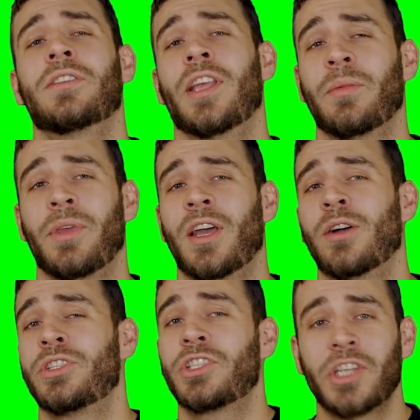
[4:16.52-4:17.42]
telling me
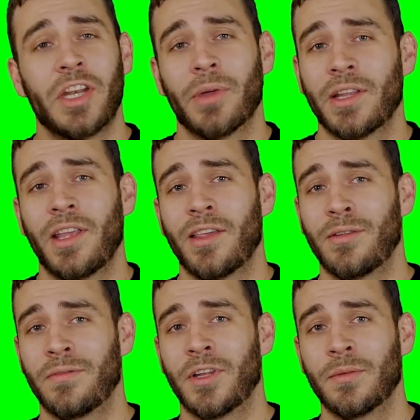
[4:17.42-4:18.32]
how shitty my
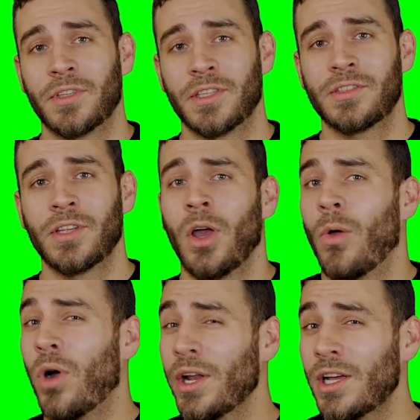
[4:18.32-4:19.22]
taste in films is,
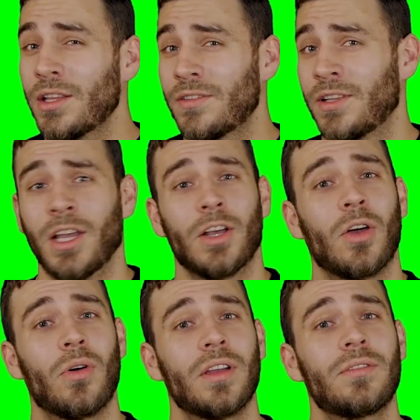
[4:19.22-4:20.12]
why not
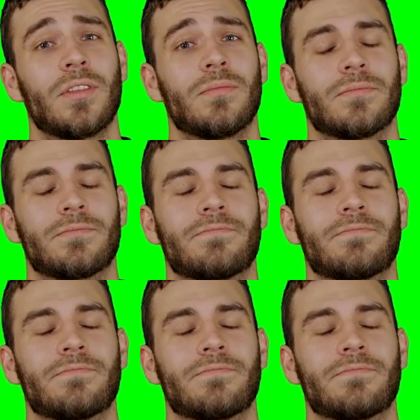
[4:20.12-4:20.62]
go up?